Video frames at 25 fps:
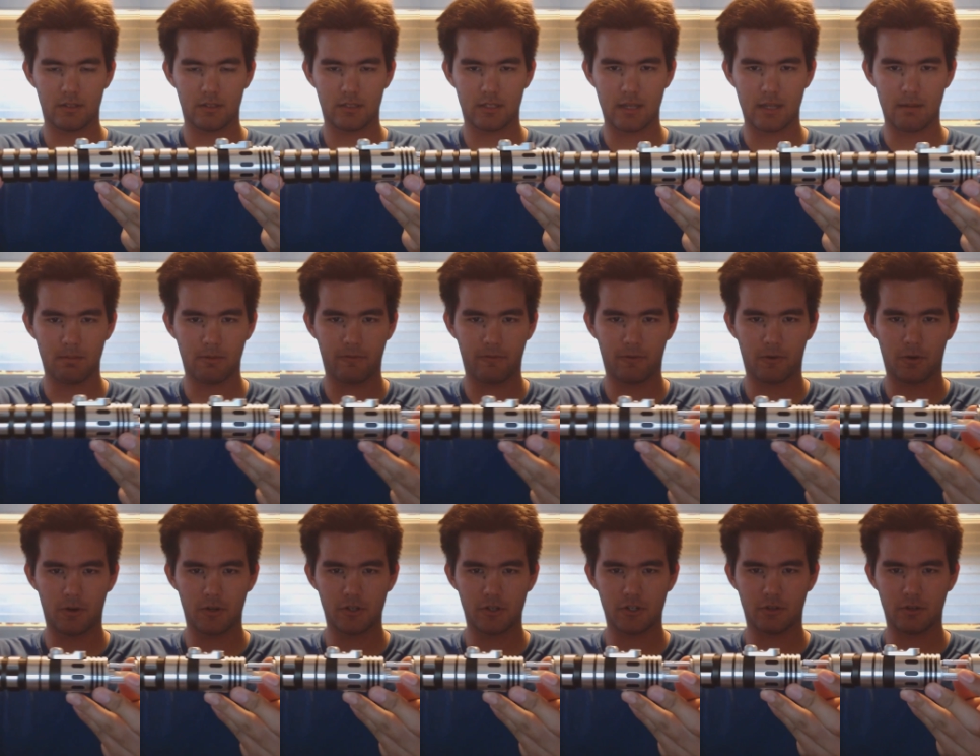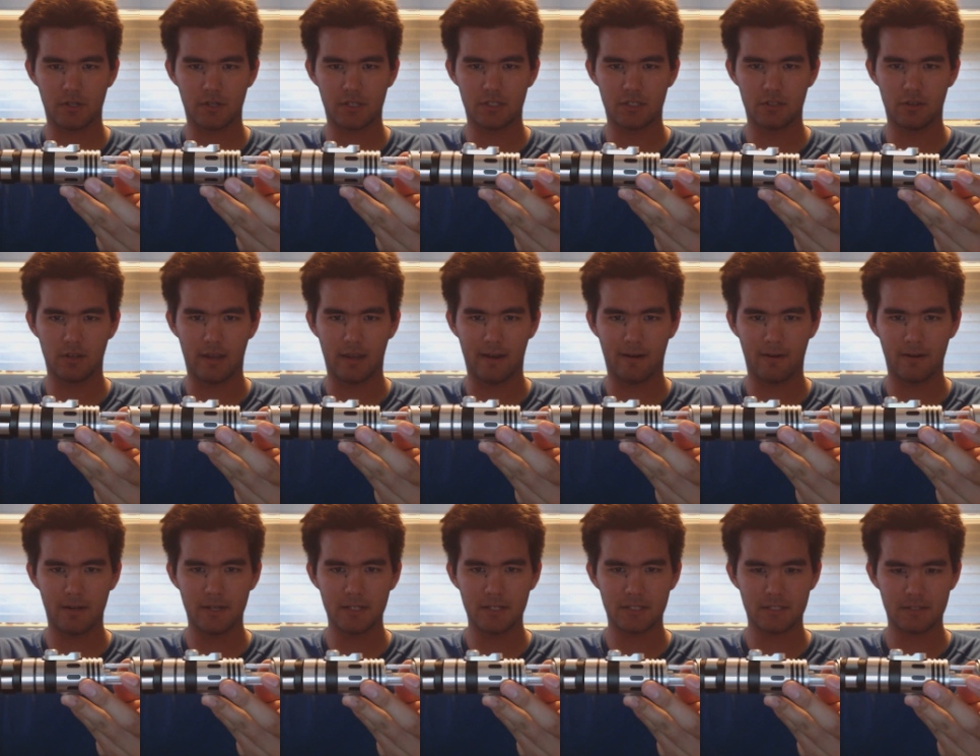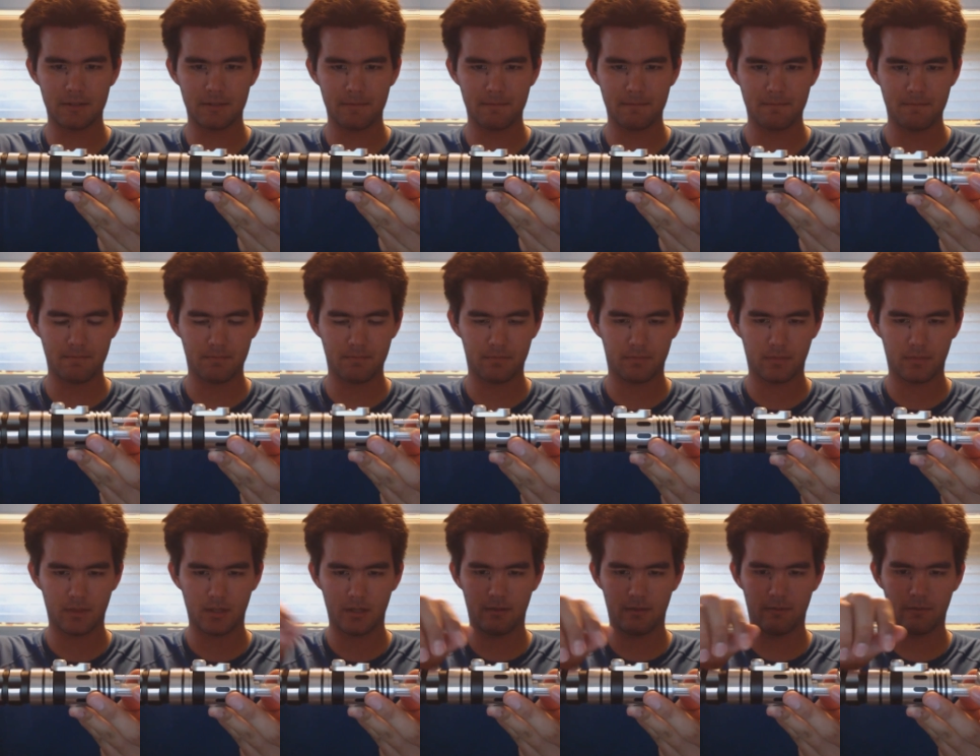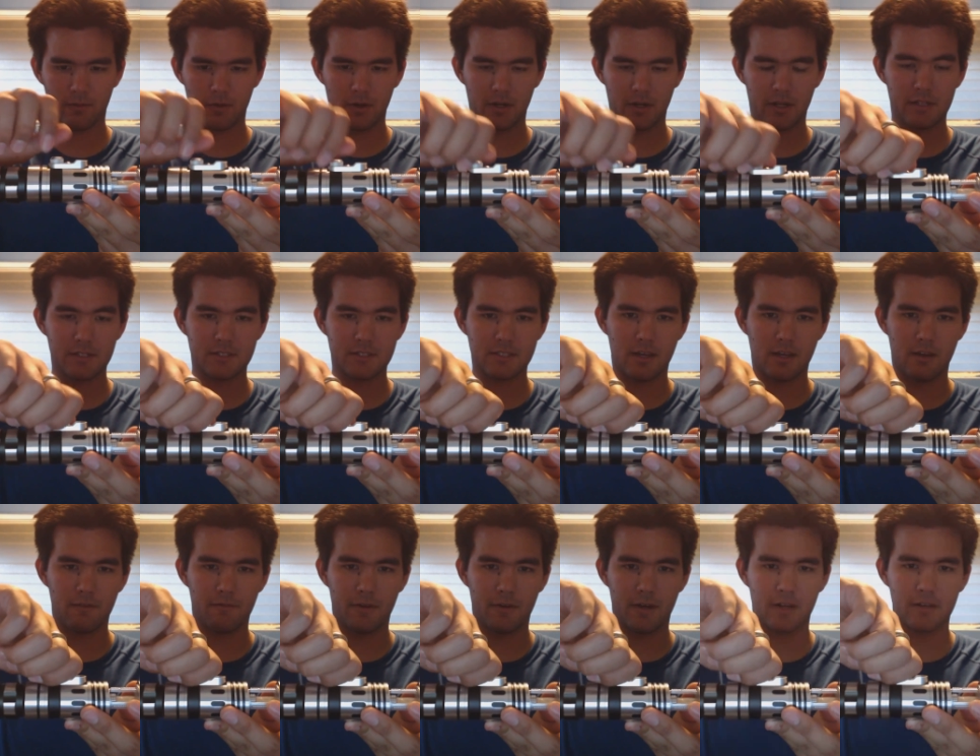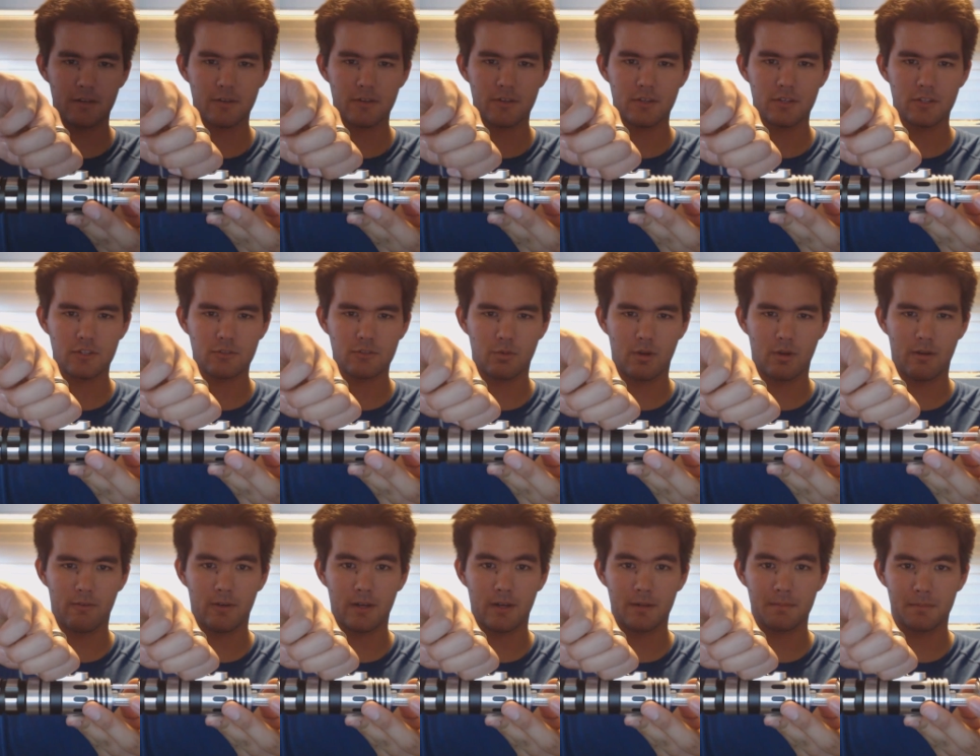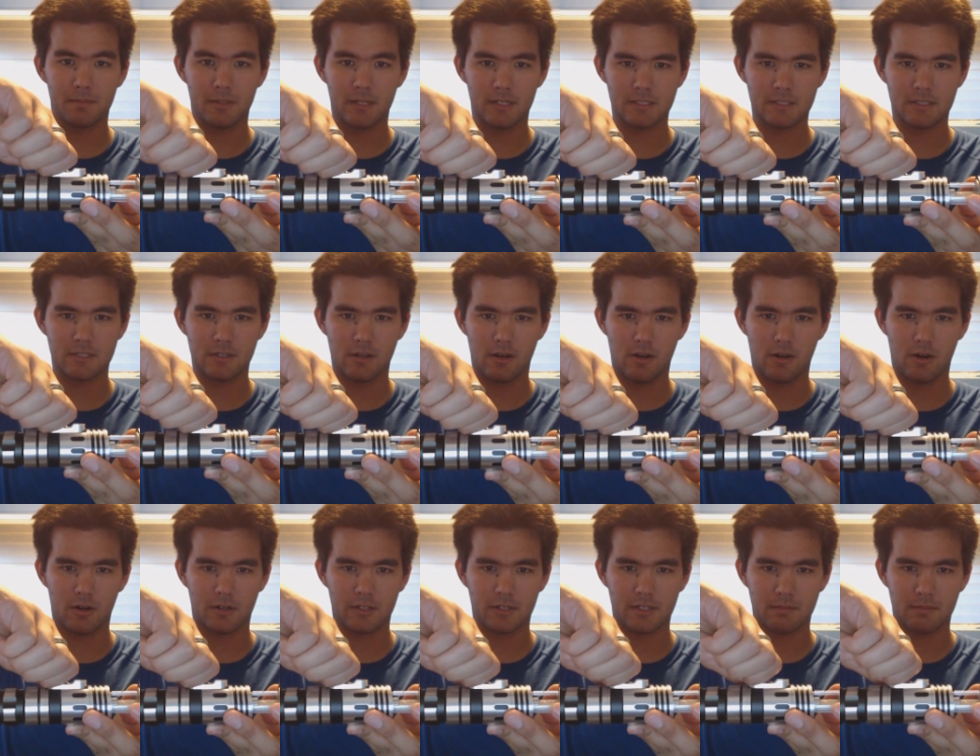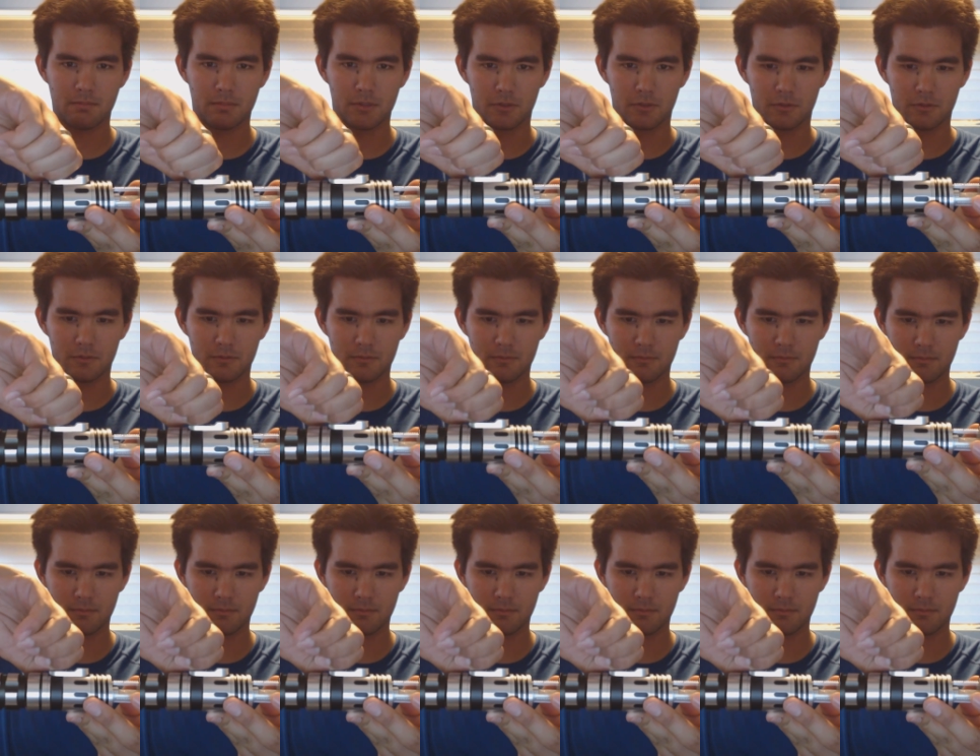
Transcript: SaberForge Crystal Aries, Radiant Sound Font, 12-watt plus, Arctic Blue.